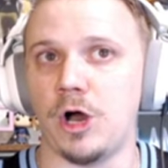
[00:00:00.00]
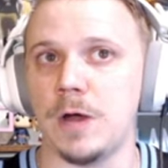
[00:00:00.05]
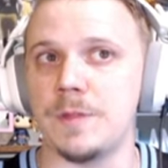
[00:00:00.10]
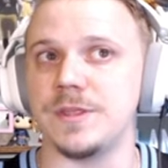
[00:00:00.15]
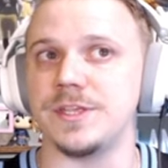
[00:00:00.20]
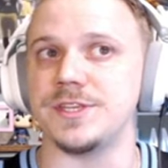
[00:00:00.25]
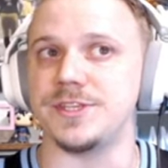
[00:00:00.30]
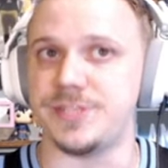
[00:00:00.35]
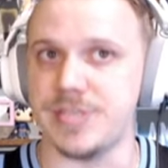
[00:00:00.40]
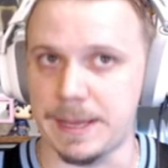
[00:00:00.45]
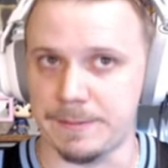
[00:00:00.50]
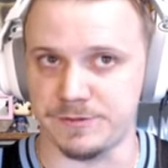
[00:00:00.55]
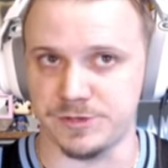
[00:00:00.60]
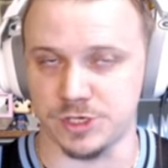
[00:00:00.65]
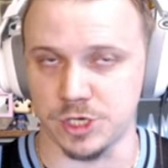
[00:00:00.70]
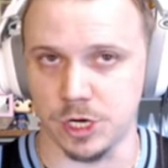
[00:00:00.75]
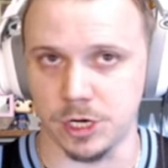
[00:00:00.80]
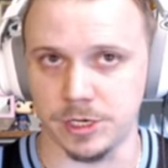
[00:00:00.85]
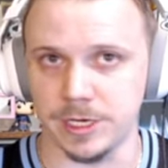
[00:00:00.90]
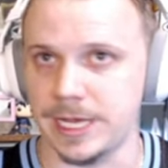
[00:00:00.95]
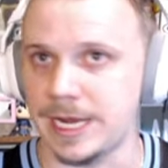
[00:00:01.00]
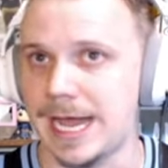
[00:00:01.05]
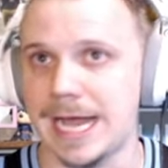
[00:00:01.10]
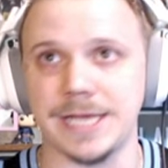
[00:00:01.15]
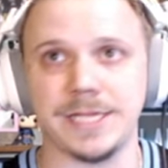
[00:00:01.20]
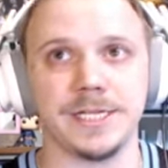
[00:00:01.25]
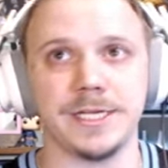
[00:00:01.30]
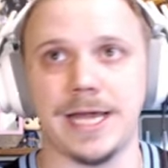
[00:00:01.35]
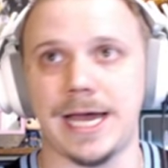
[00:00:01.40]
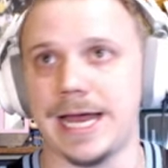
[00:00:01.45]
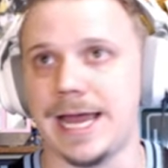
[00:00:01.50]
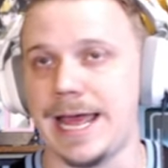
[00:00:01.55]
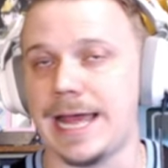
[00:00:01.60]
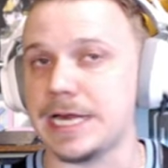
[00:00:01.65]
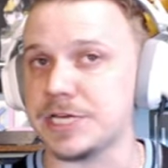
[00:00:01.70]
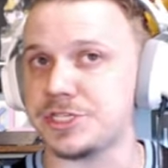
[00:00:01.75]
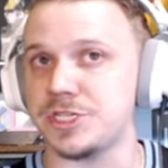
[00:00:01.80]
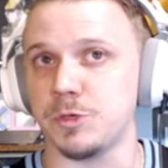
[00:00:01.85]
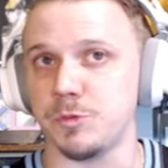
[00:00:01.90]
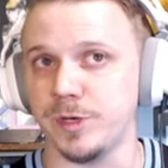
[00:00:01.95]
on the depth chart. And I did not
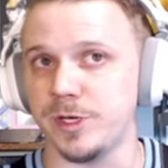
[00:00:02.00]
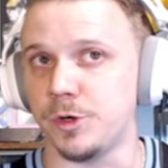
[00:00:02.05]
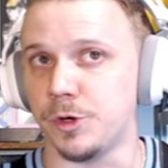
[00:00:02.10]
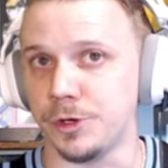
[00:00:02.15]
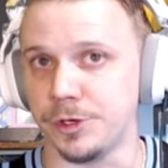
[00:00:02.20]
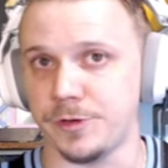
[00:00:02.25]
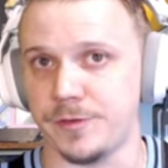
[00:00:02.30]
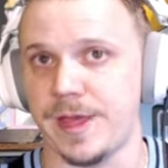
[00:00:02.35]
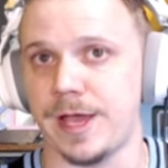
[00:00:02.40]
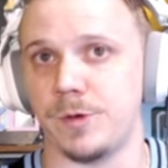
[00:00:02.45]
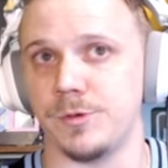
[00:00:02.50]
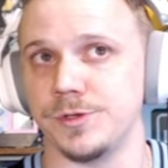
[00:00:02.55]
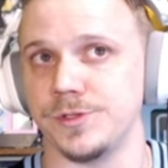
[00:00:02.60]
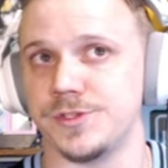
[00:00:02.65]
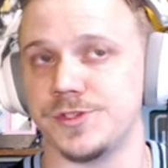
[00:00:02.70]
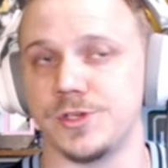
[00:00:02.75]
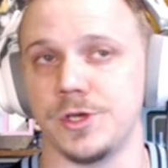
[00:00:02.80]
actually reorder that one.